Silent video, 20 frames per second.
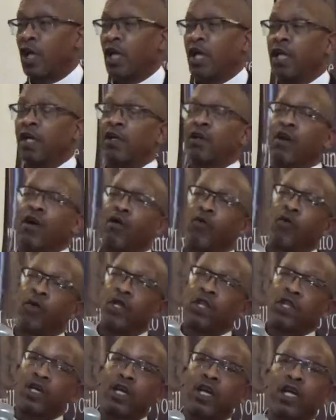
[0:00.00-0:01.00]
And we're
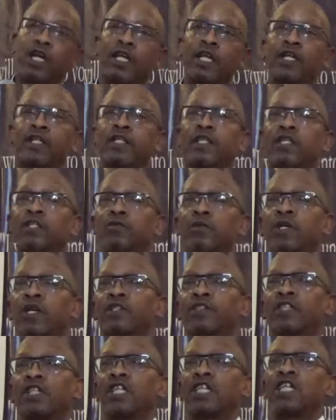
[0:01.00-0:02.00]
looking at these
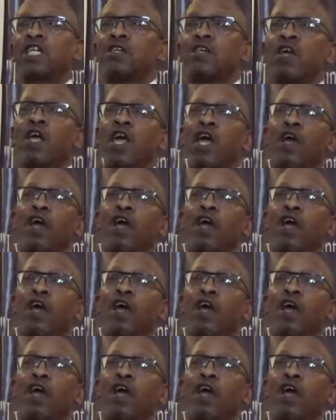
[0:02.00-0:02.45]
because, again,